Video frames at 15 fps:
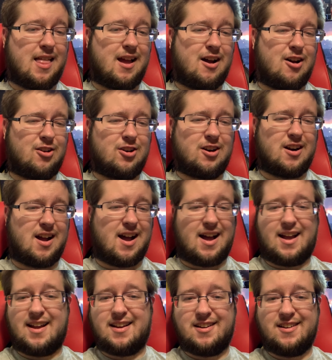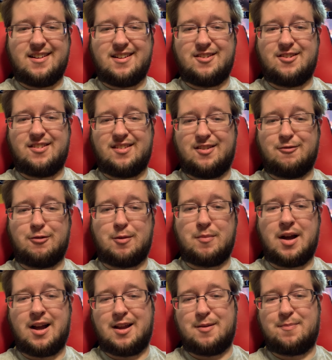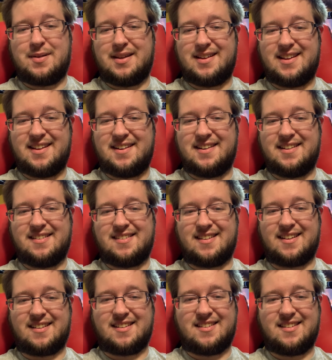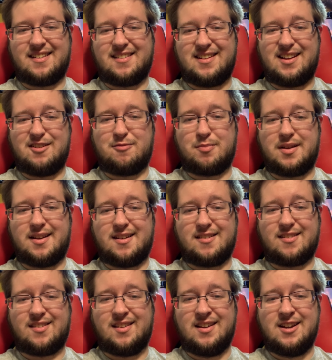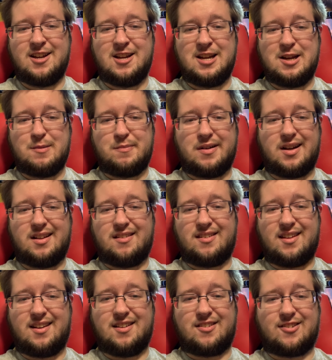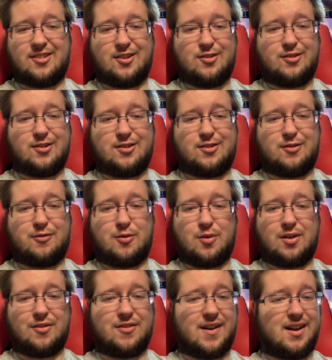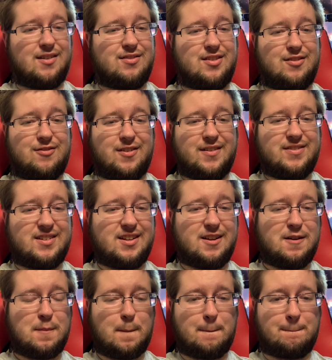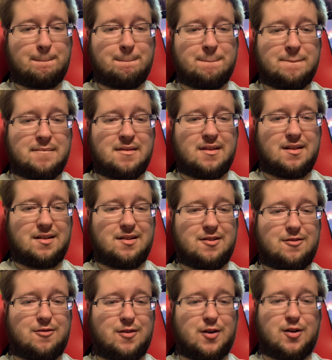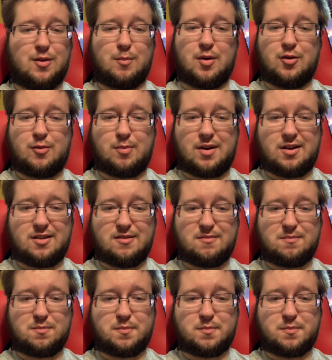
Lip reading: on our highs we might be getting 60 FPS, but I'd say it's closer to 45 to 50 for the most part.